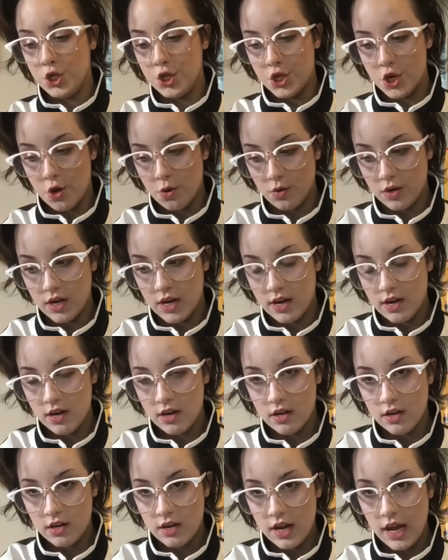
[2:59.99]
yoga
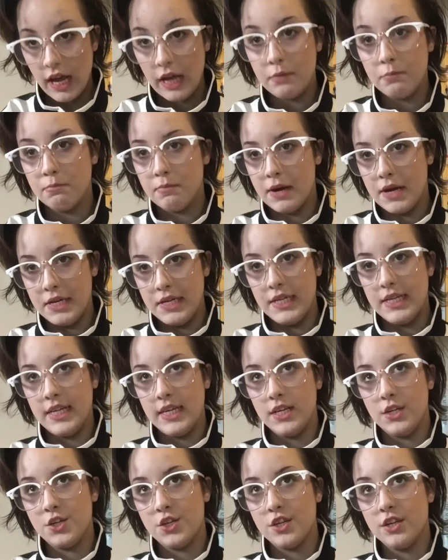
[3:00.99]
and
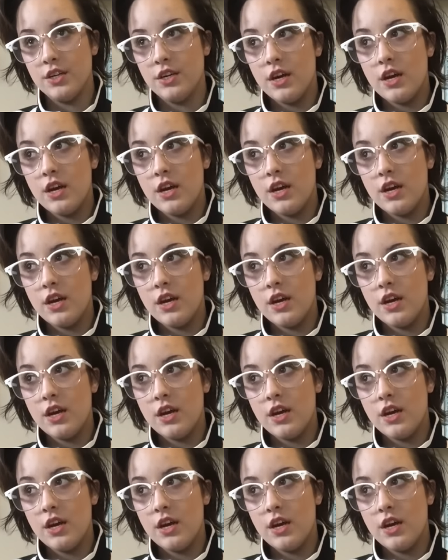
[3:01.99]
meditation.